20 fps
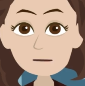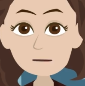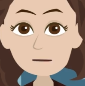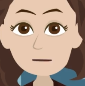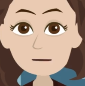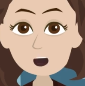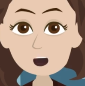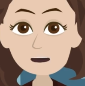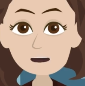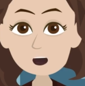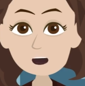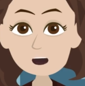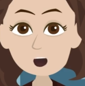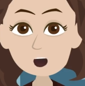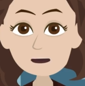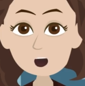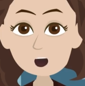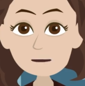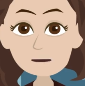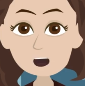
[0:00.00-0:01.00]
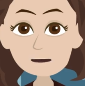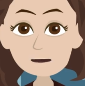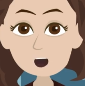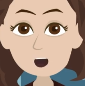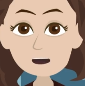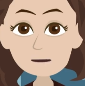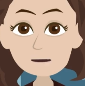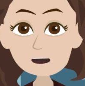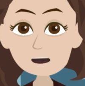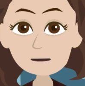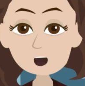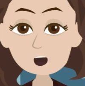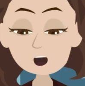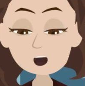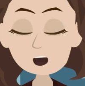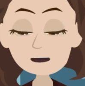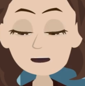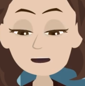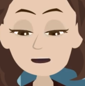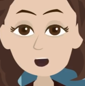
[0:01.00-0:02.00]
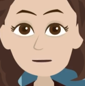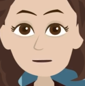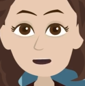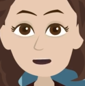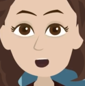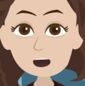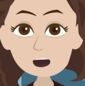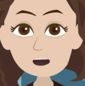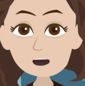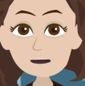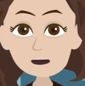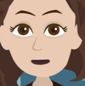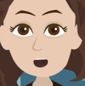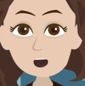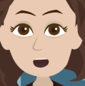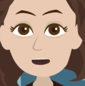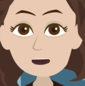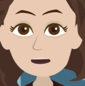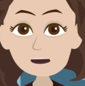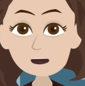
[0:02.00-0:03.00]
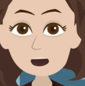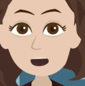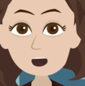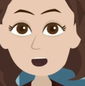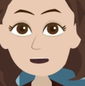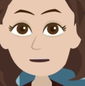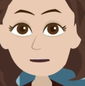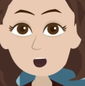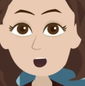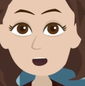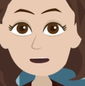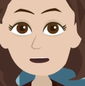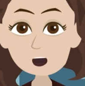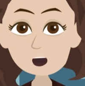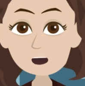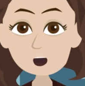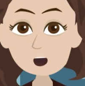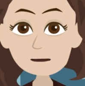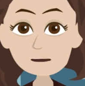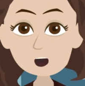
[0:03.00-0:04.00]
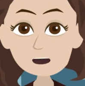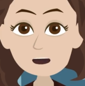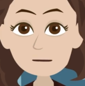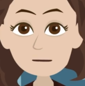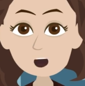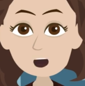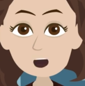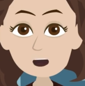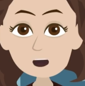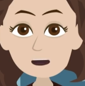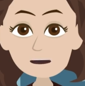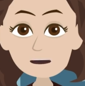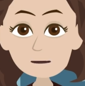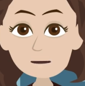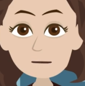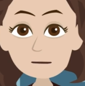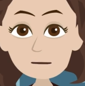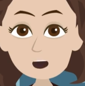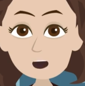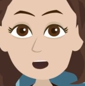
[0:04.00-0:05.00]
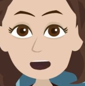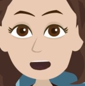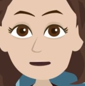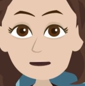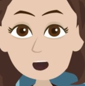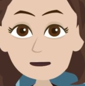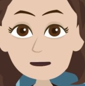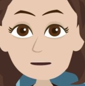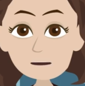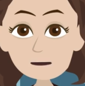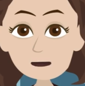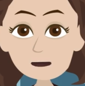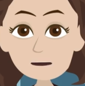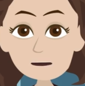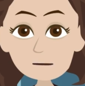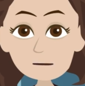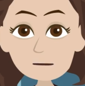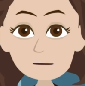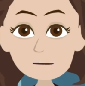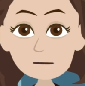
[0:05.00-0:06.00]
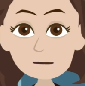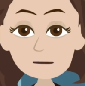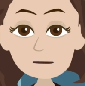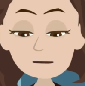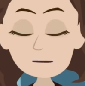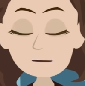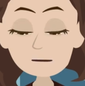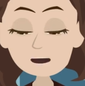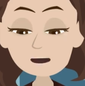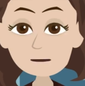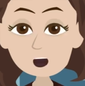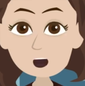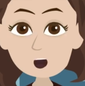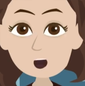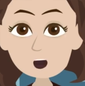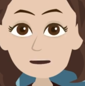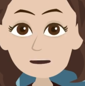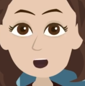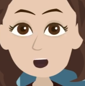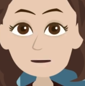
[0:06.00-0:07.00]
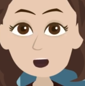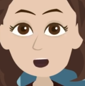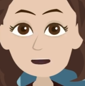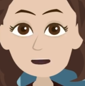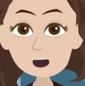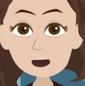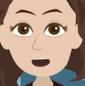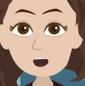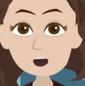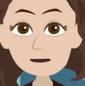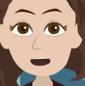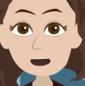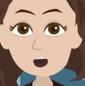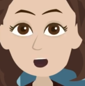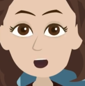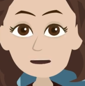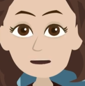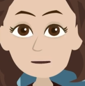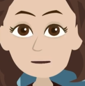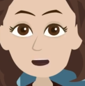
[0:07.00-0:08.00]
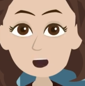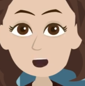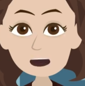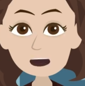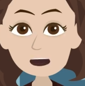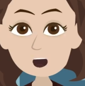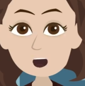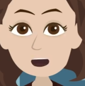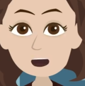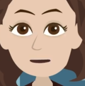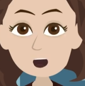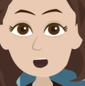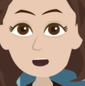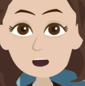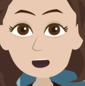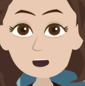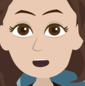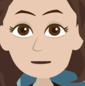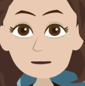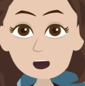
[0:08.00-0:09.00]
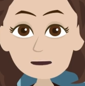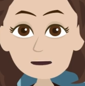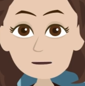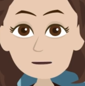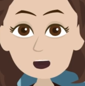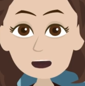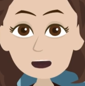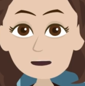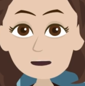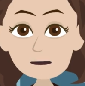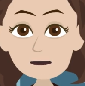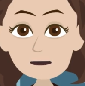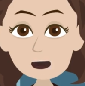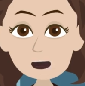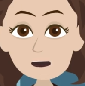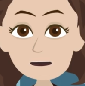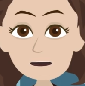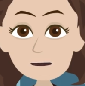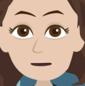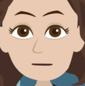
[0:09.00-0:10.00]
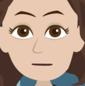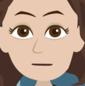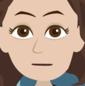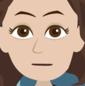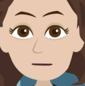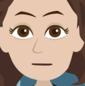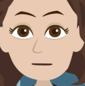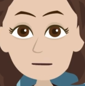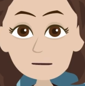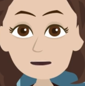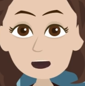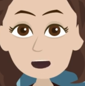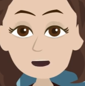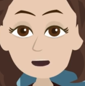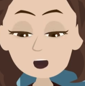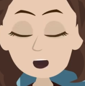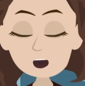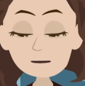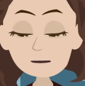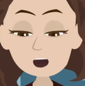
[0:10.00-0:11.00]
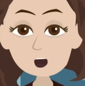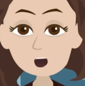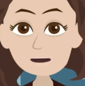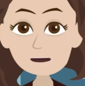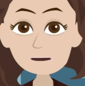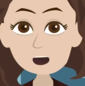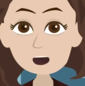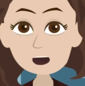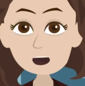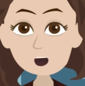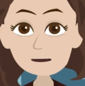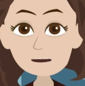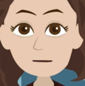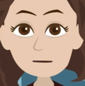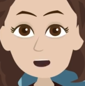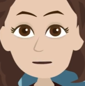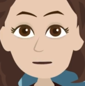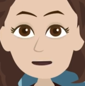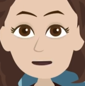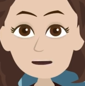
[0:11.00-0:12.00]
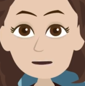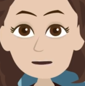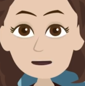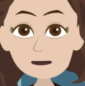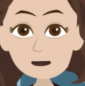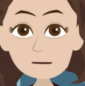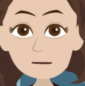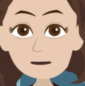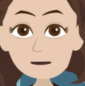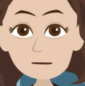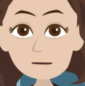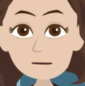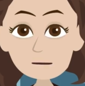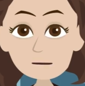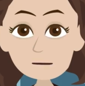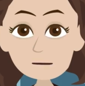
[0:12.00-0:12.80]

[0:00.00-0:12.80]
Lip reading: But if a group instead wants to study the pressure in the container and how that depends on the inserted volume, that would also be fine. The students just need to motivate and explain why their validation experiment is relevant. And of course they need to comply with safety regulations.